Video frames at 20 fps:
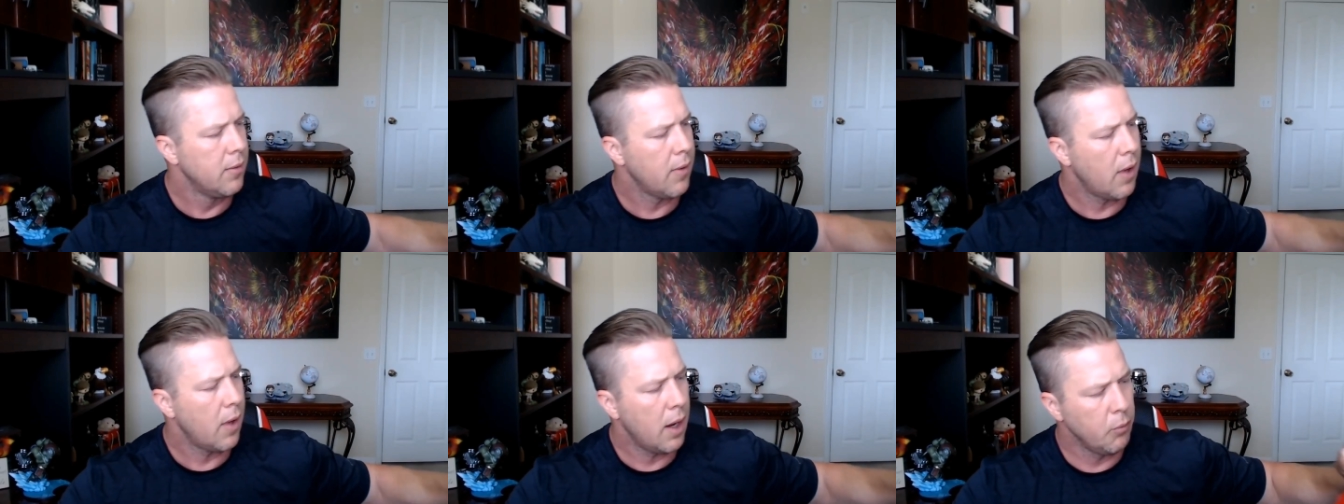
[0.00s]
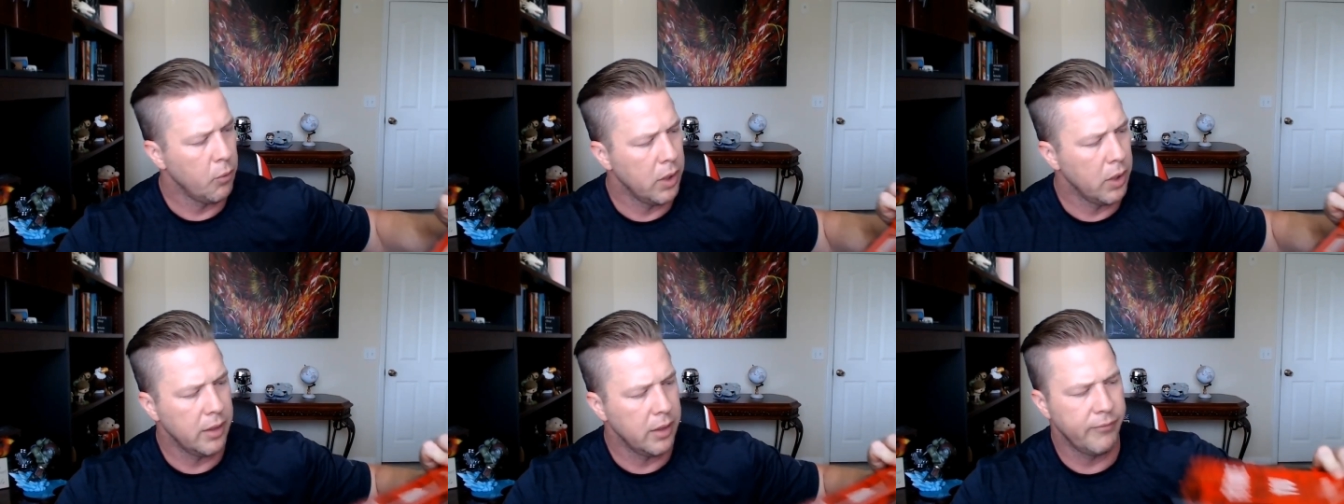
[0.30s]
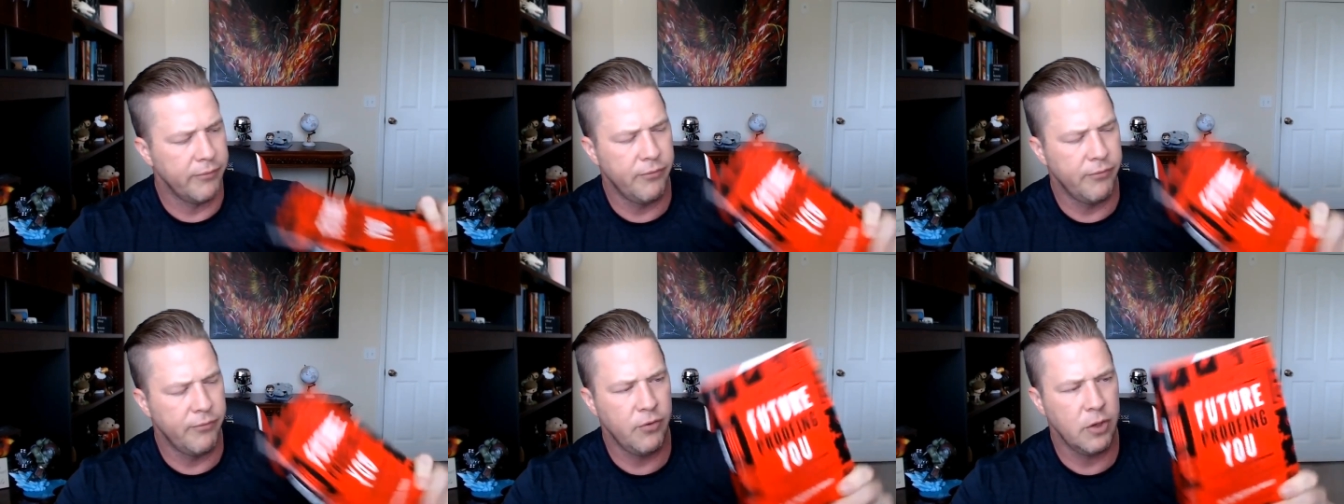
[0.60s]
i'm
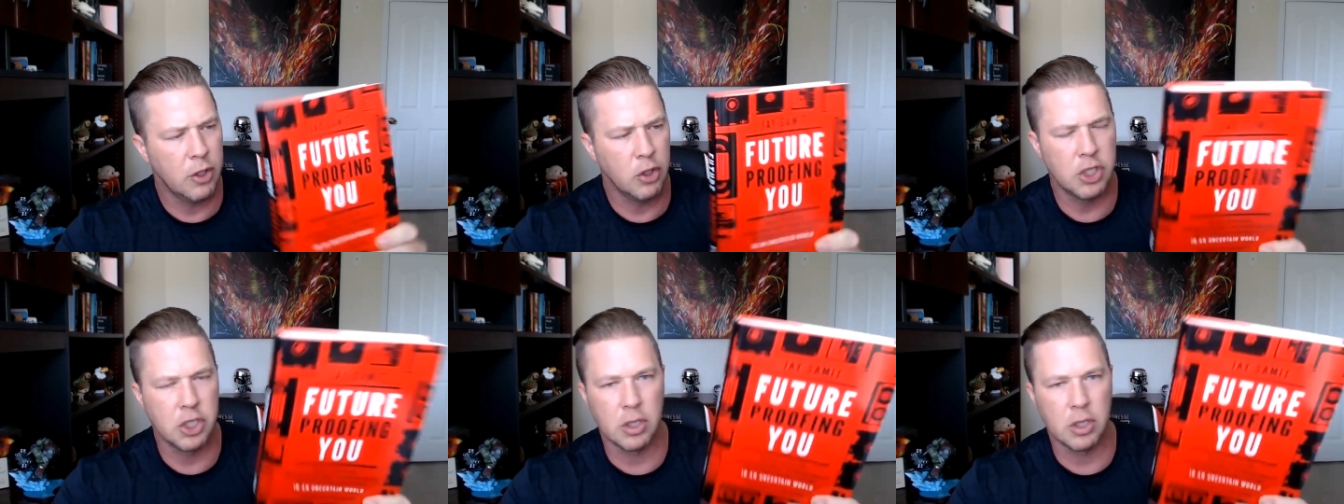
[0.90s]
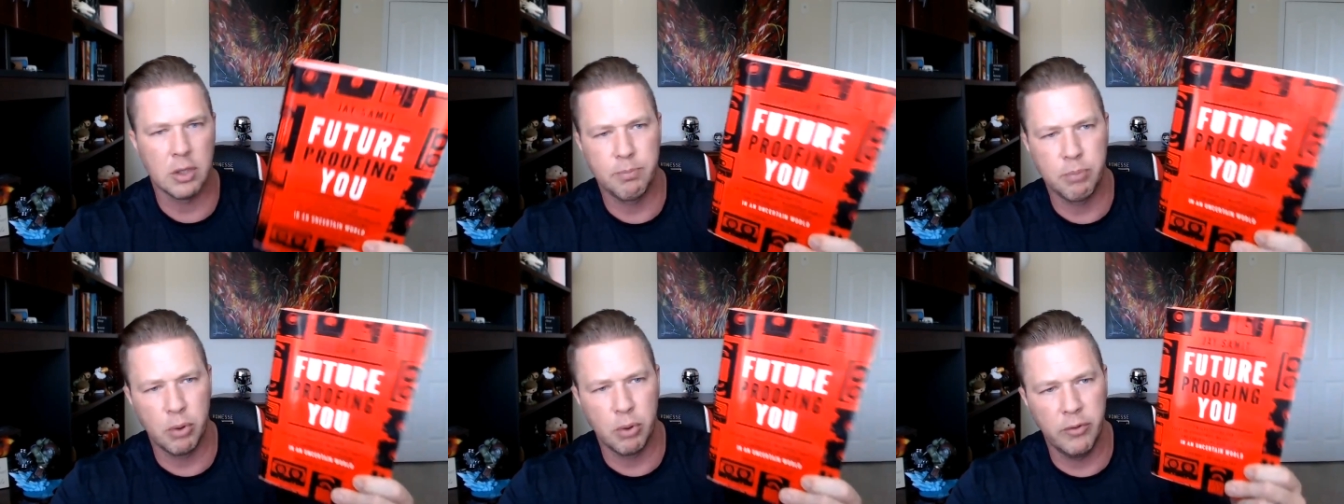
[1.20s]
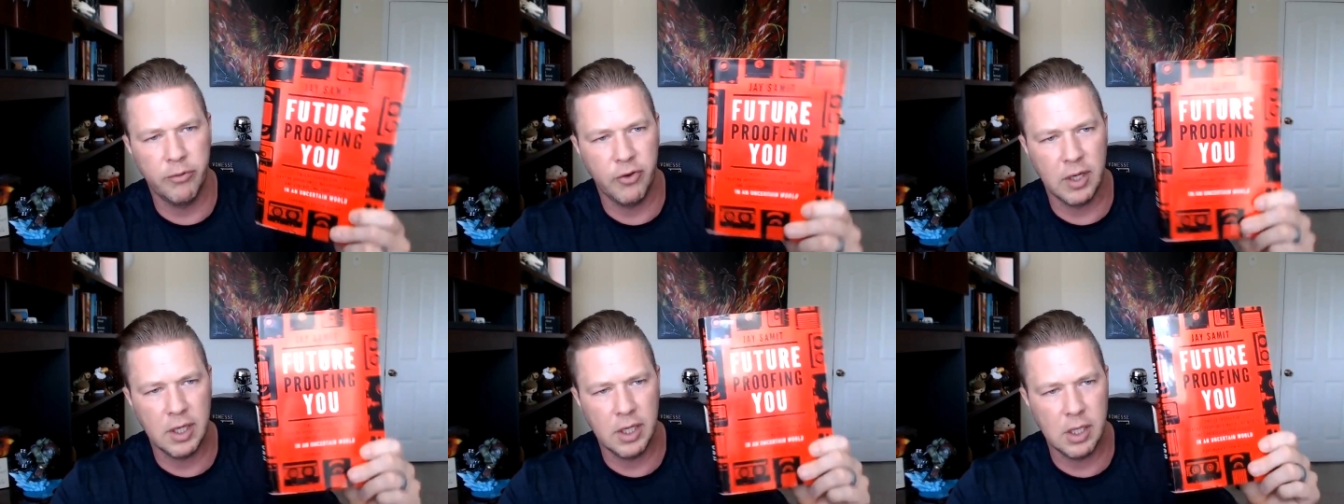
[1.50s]
reading future
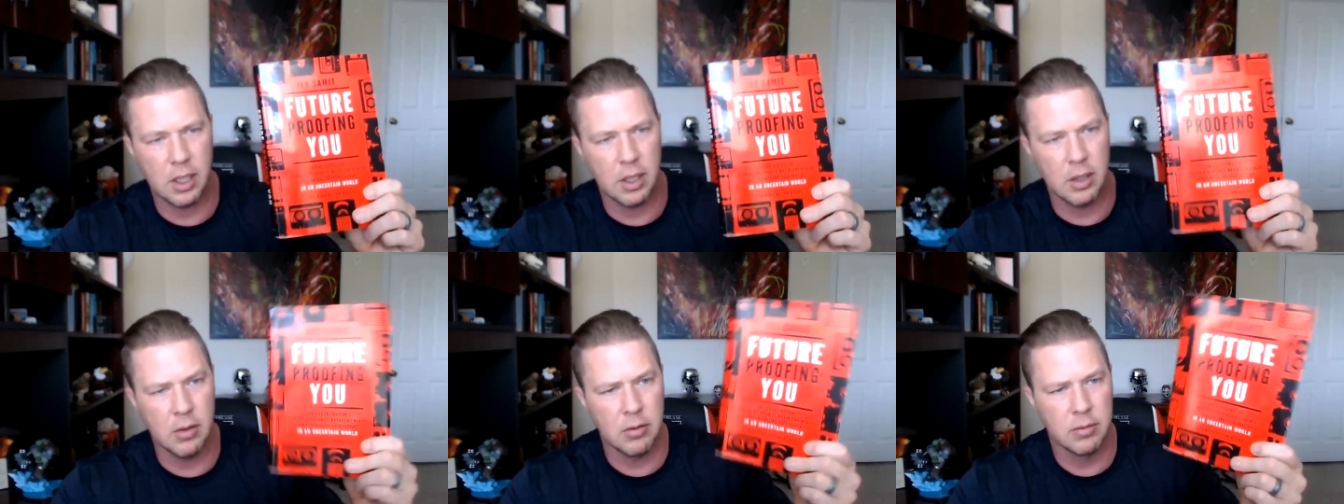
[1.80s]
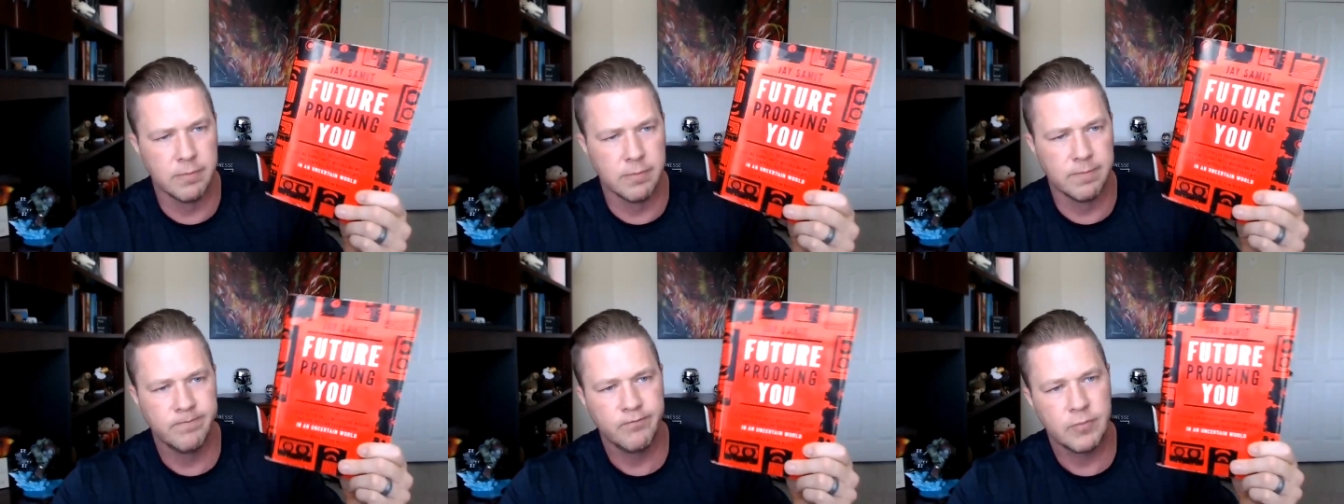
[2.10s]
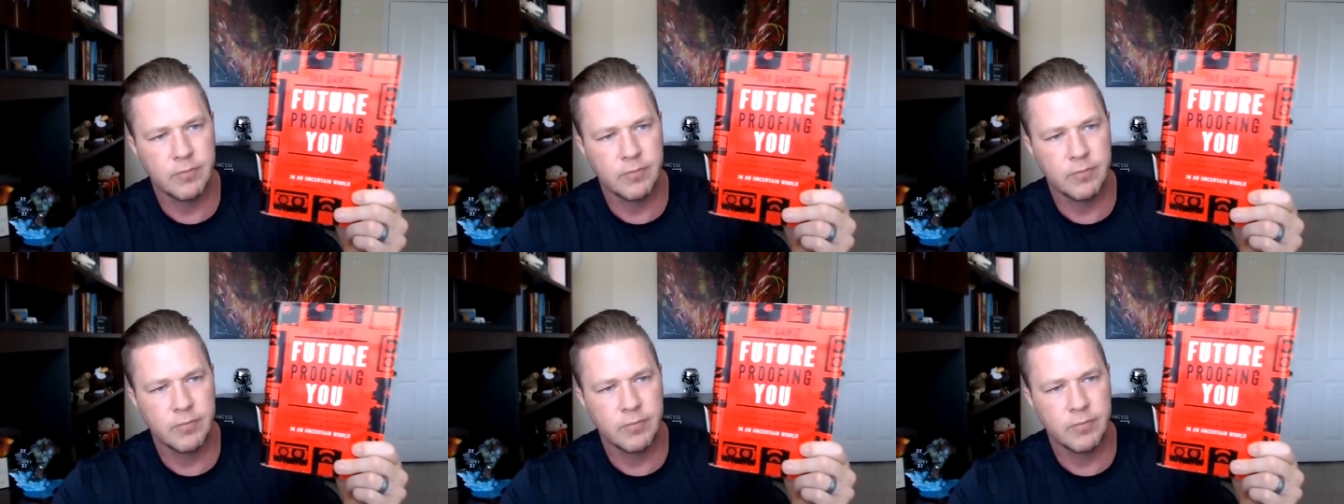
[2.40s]
proofing you